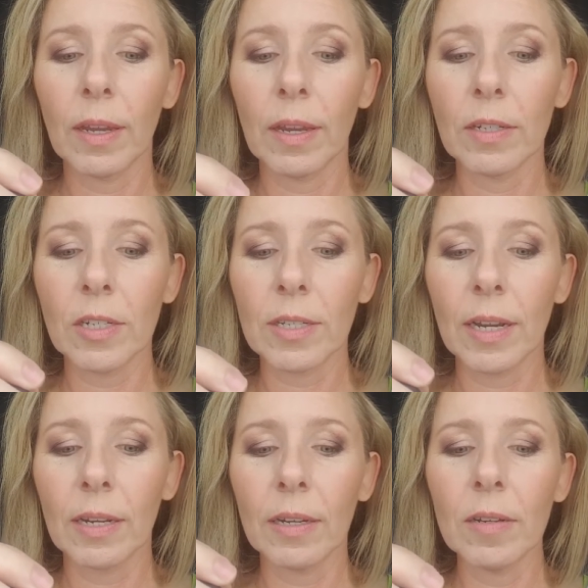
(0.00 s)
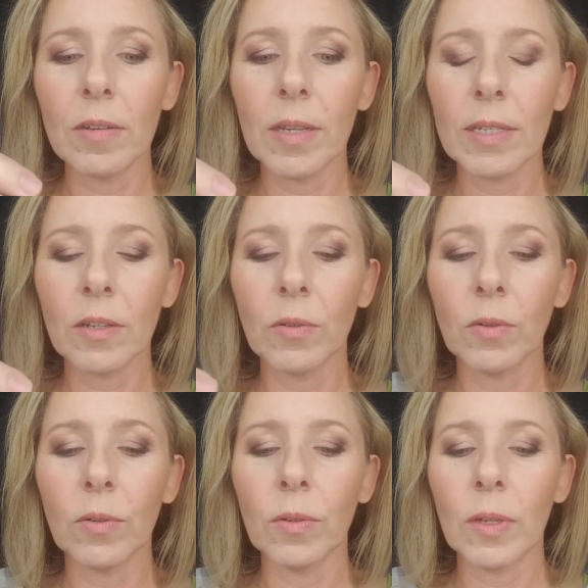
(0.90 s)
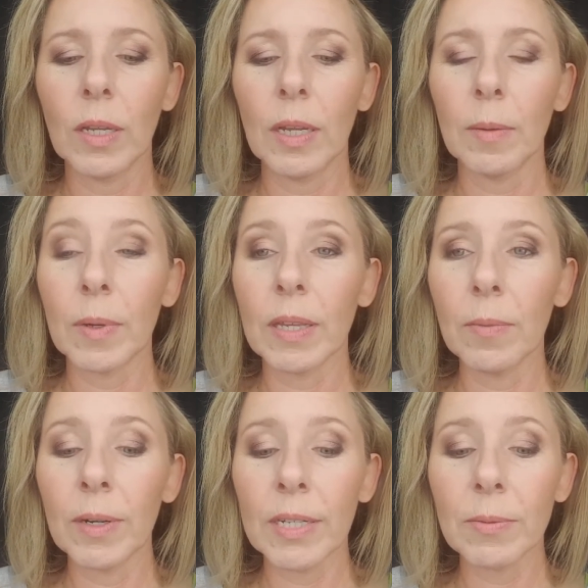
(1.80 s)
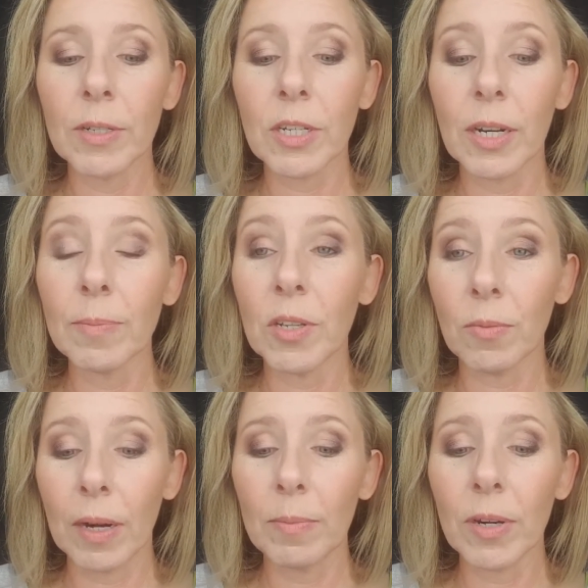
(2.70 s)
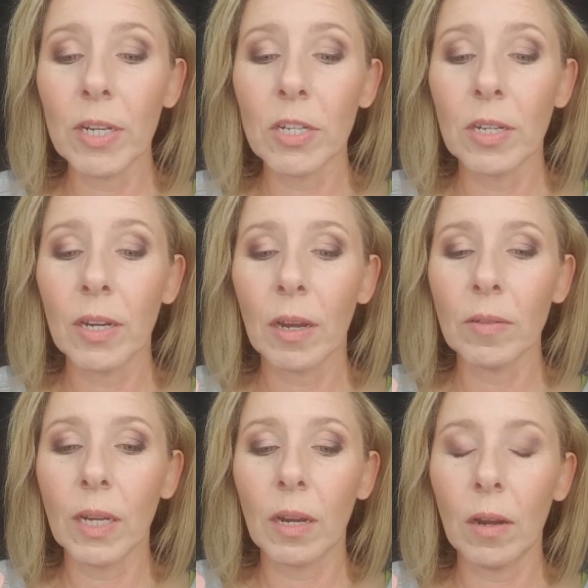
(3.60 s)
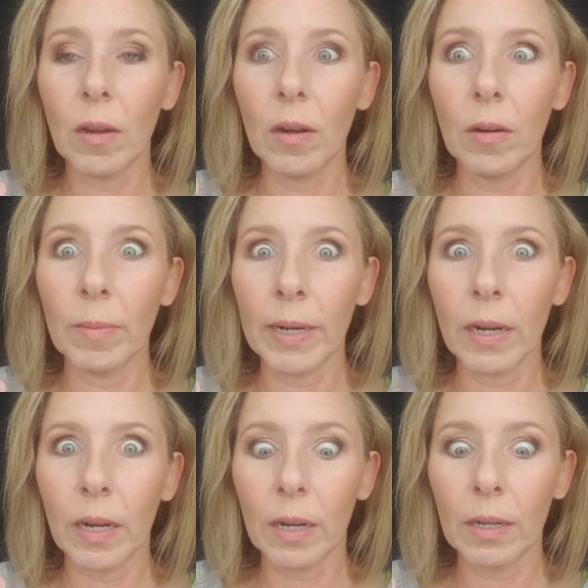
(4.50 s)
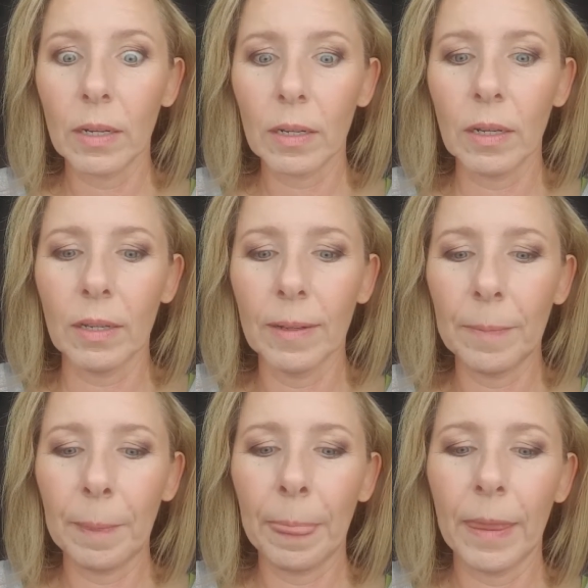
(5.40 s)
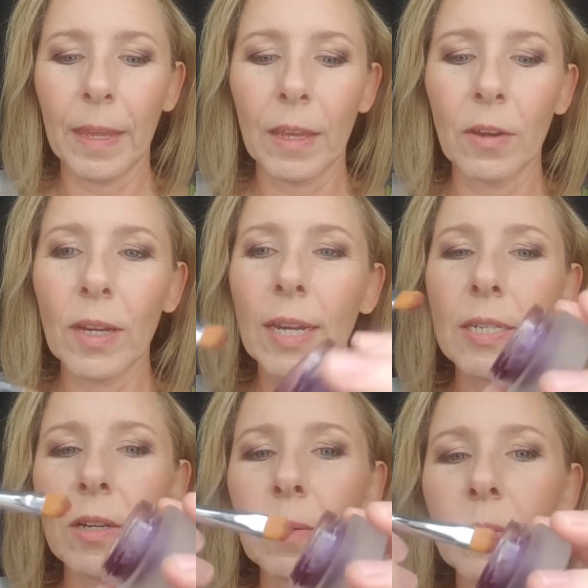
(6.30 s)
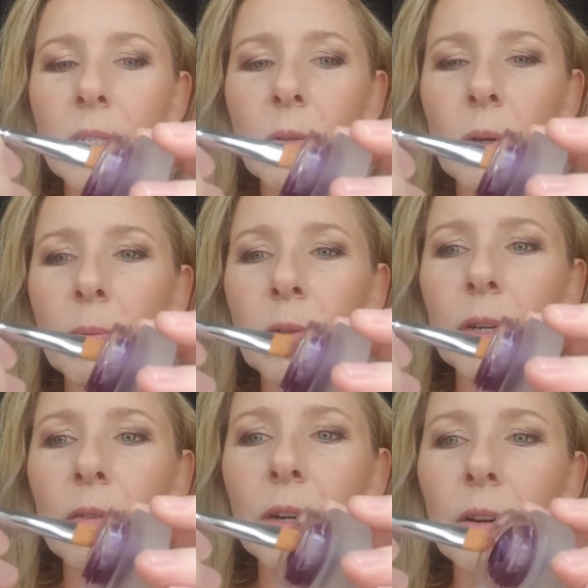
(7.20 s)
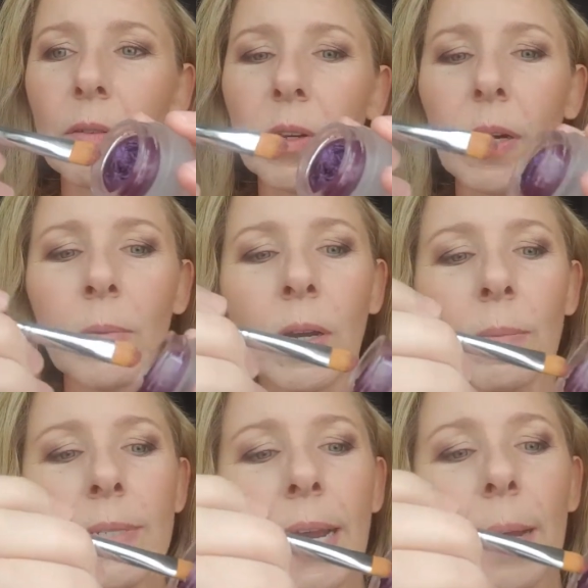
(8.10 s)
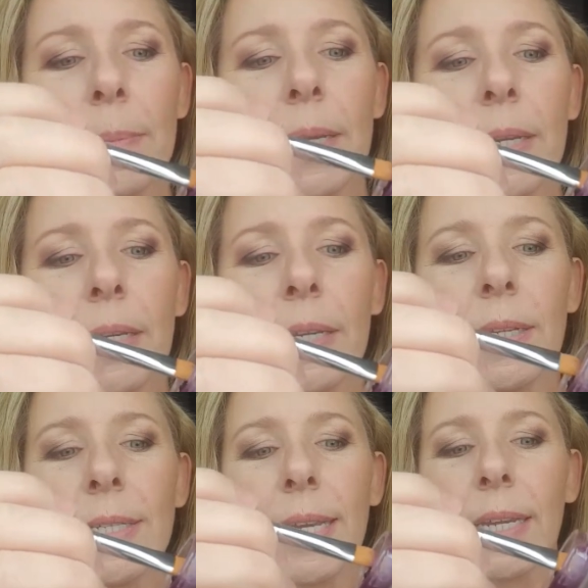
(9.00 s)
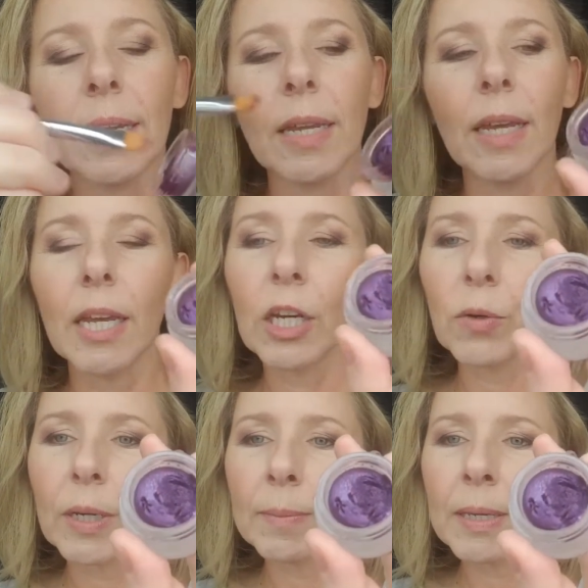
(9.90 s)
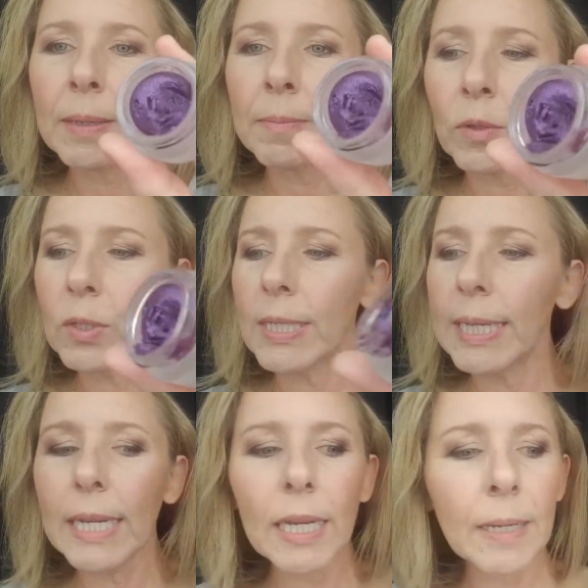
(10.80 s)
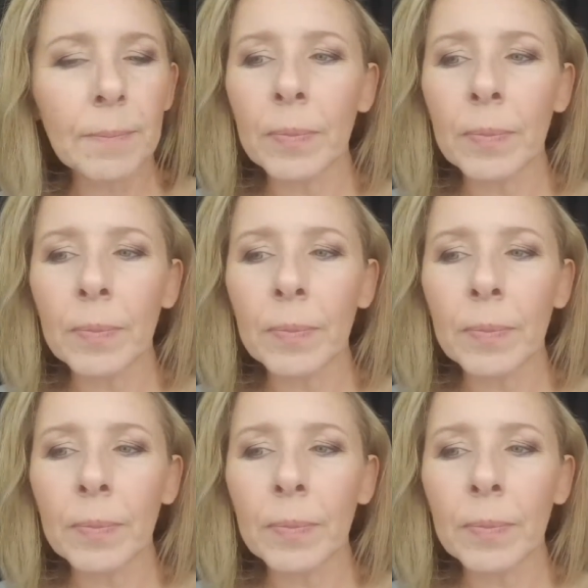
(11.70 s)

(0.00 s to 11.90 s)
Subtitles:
and just like, oh, that's cool. But then when I switched it up to the bright brush, I was like, oh my God. Okay, so this is what I'm doing over here off camera. I'm tapping it in. It's like creamy, moussey.